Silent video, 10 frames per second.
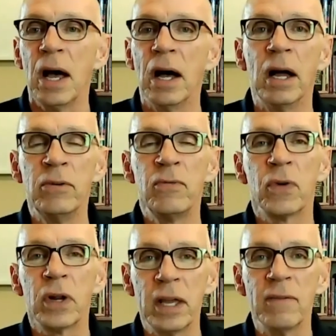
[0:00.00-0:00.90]

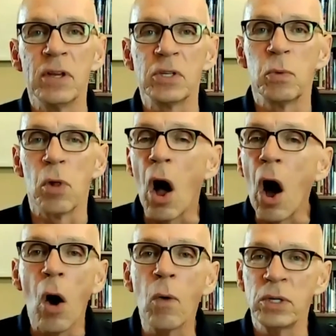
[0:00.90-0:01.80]
Unforgiveness will
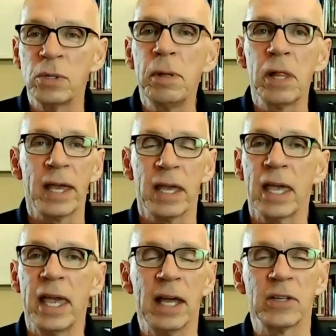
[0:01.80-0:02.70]
always be like a
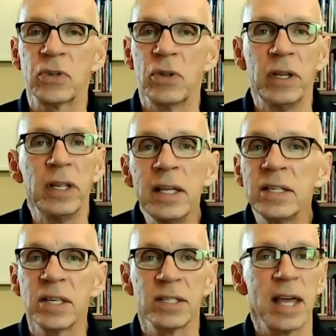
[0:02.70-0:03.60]
cancer that
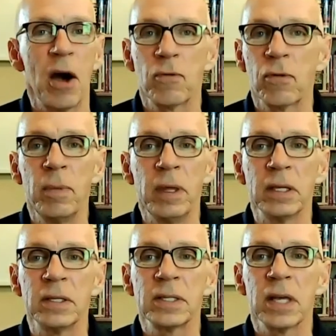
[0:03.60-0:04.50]
eats us out from the
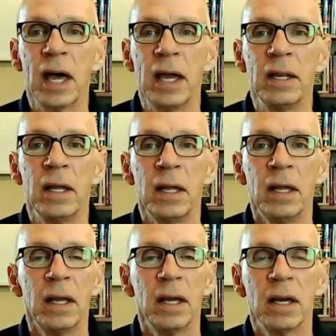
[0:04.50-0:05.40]
inside.
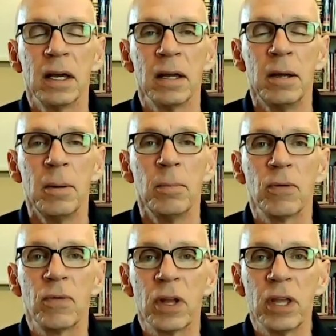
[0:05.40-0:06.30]

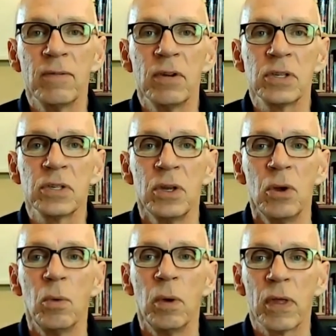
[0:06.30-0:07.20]
But forgiveness,
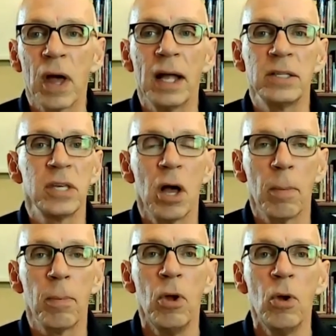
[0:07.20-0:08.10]
with God's
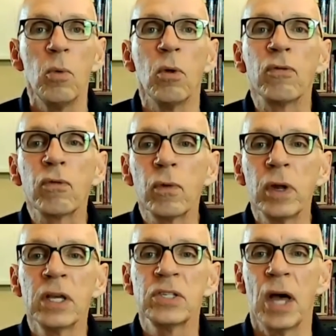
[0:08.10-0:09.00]
help, will
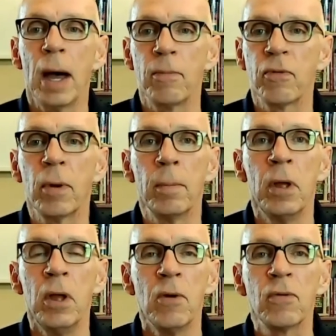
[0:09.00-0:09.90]
free us up
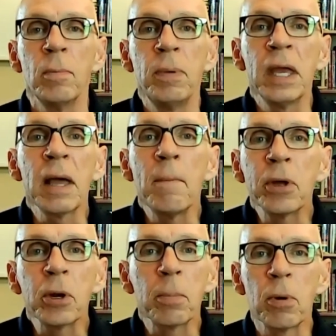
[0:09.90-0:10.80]
from being a
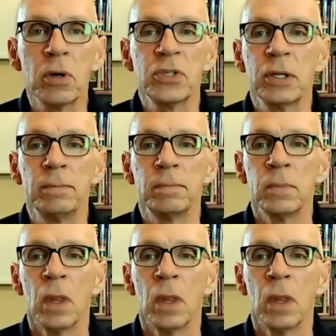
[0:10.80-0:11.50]
bitter person.